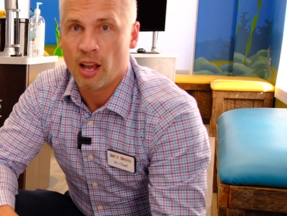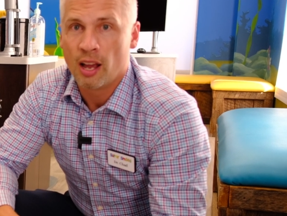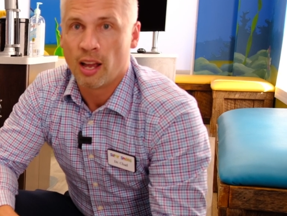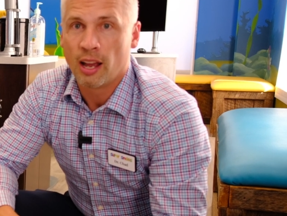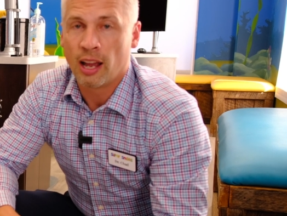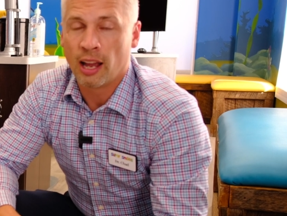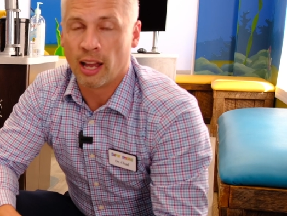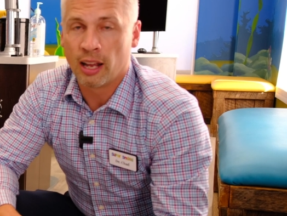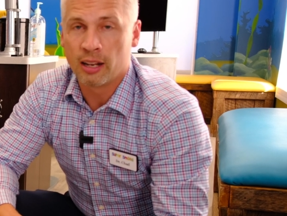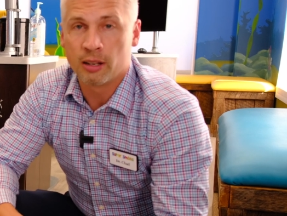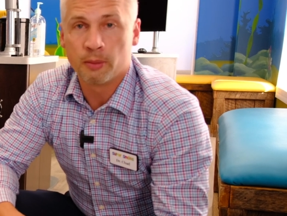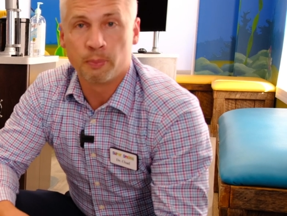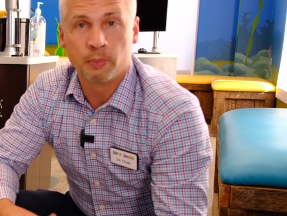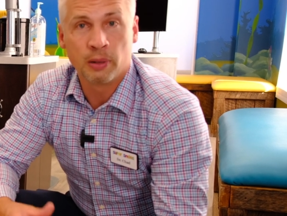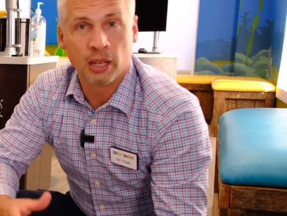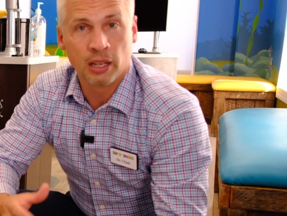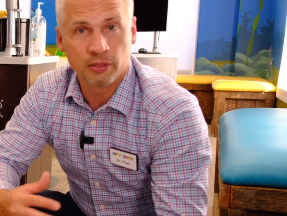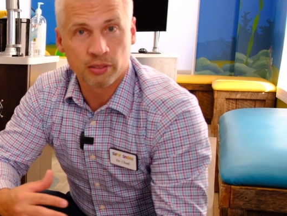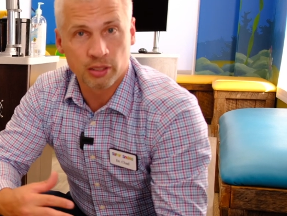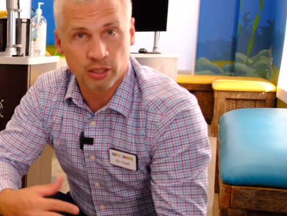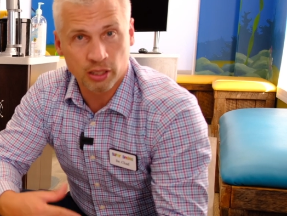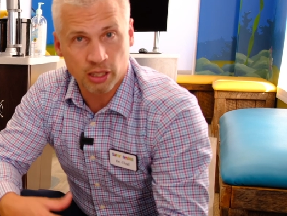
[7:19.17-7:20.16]
and be
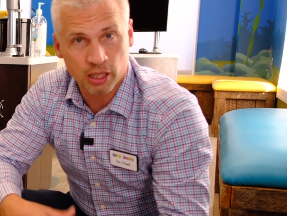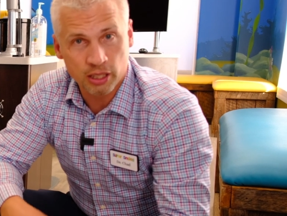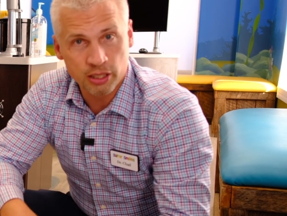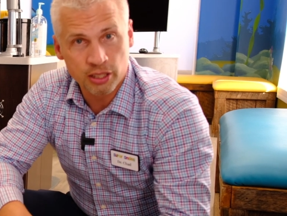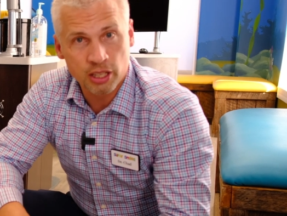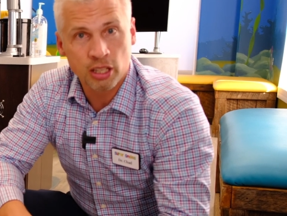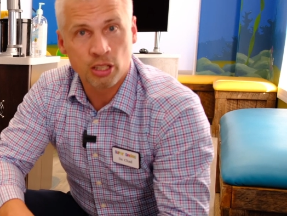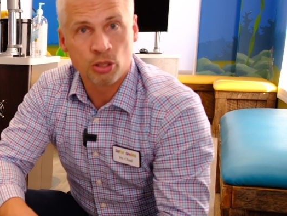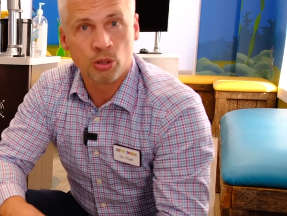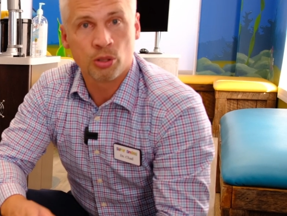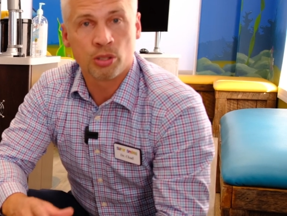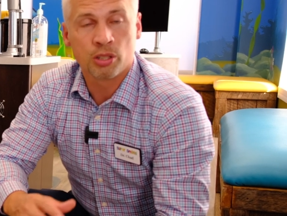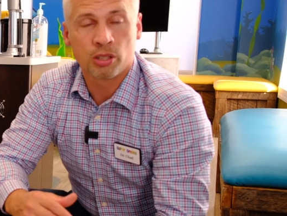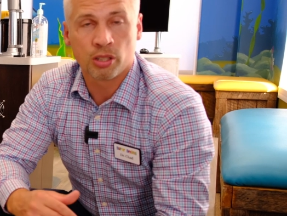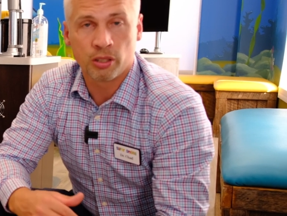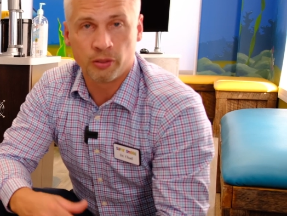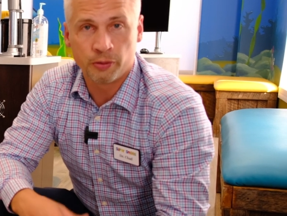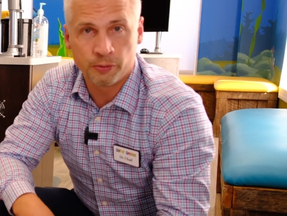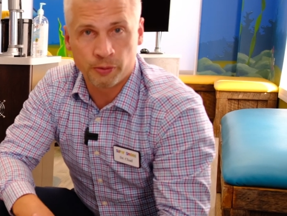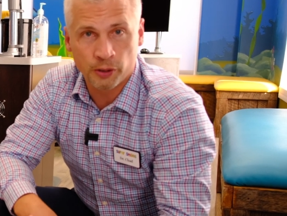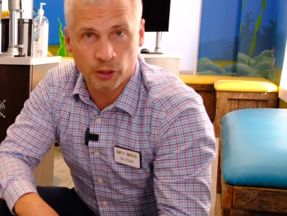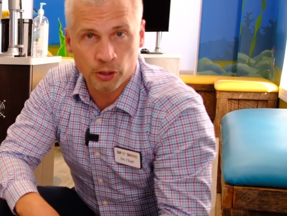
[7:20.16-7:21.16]
able to continuously
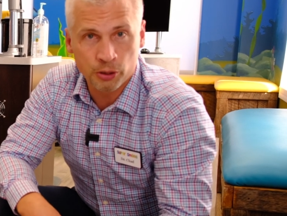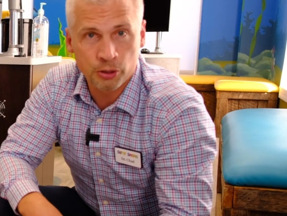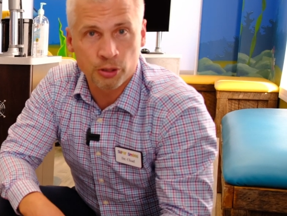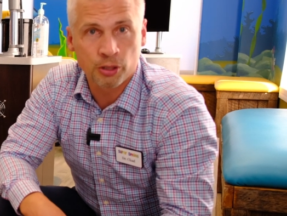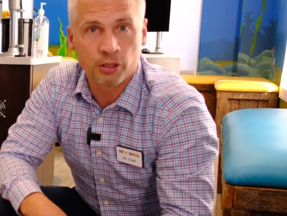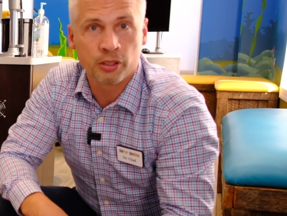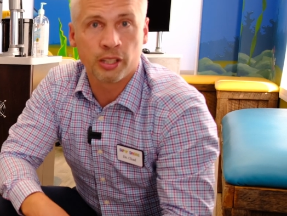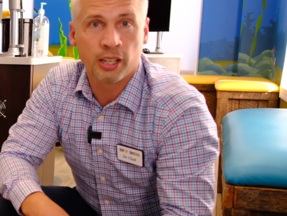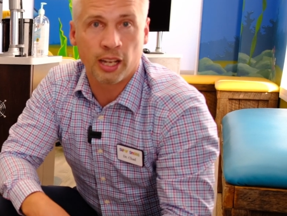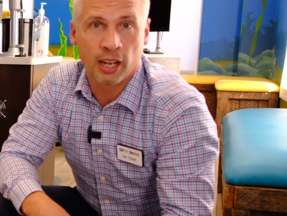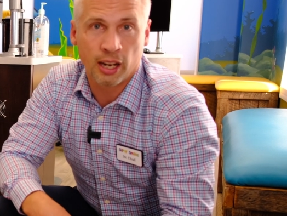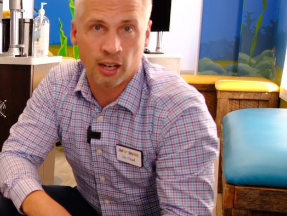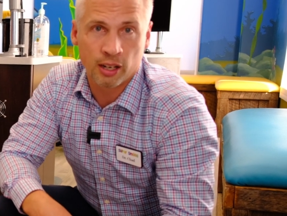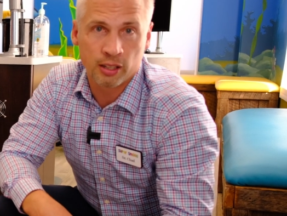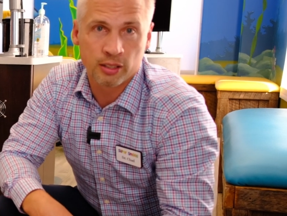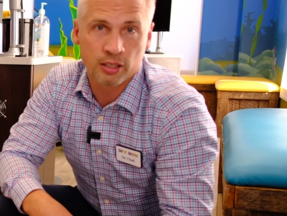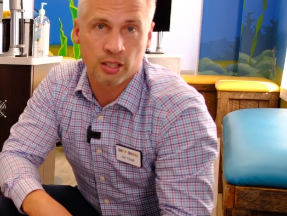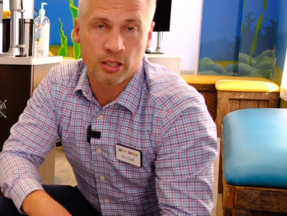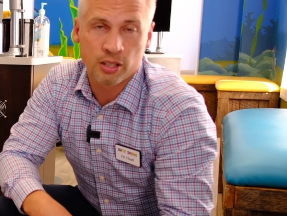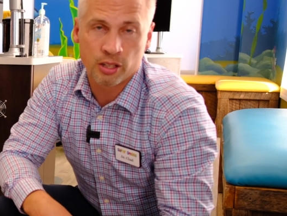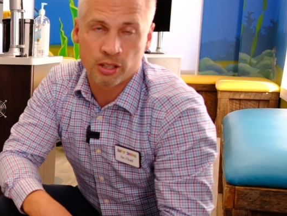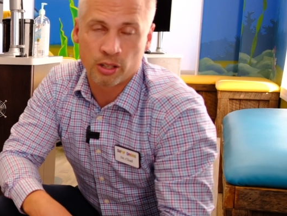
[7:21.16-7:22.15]
filter the air
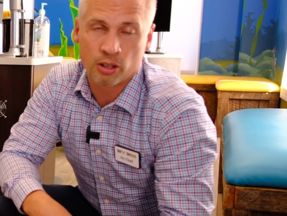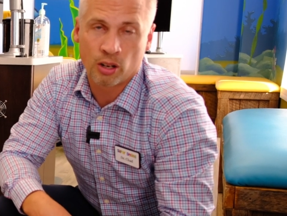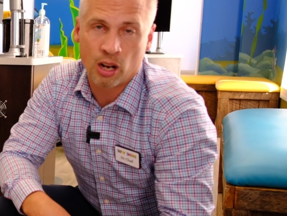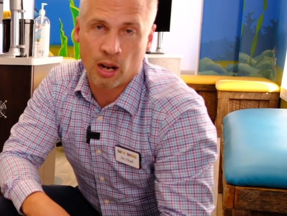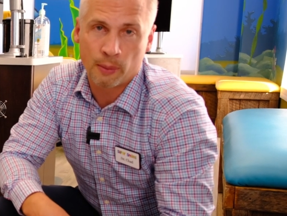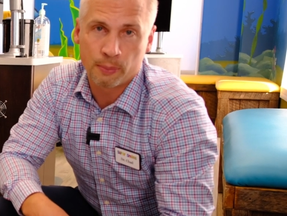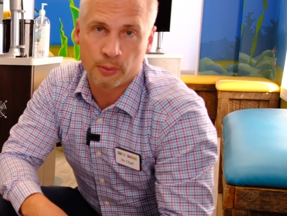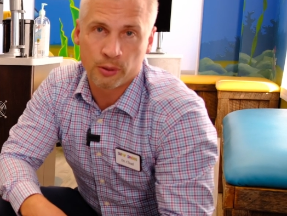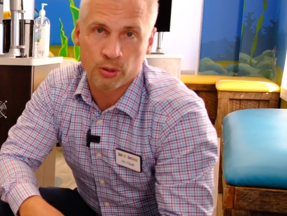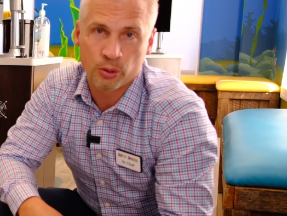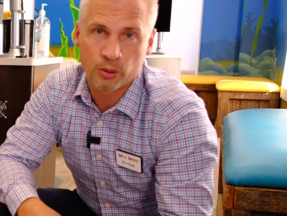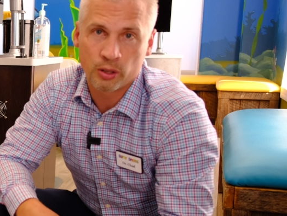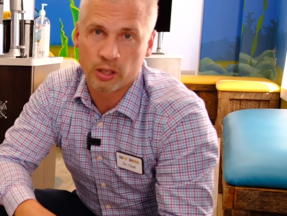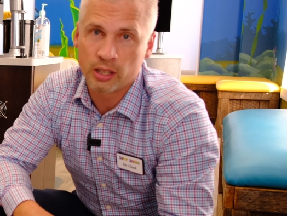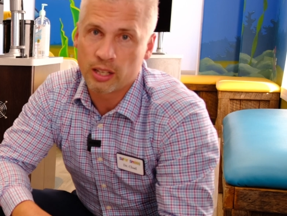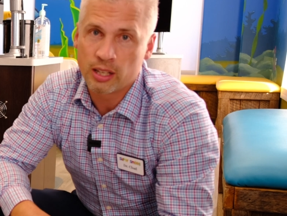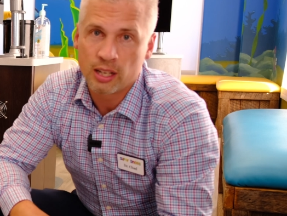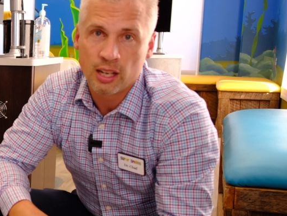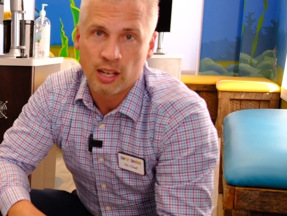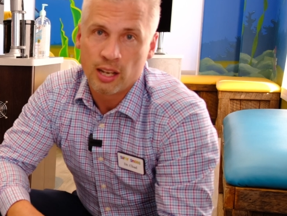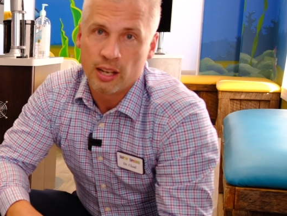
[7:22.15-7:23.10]
that's in your operatory,